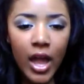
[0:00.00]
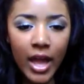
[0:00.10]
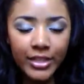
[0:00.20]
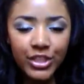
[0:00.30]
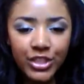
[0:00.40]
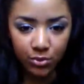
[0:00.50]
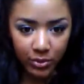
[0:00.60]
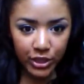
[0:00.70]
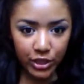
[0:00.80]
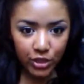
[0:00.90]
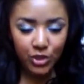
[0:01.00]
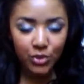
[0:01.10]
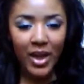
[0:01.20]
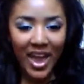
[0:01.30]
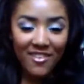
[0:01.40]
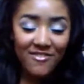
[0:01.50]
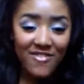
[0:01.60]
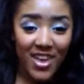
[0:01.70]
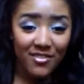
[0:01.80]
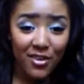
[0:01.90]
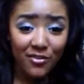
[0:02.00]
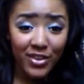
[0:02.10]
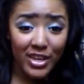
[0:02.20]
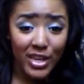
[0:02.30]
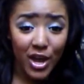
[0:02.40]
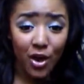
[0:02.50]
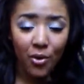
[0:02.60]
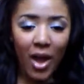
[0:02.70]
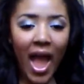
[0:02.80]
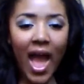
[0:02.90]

I just wanted to do a favorite video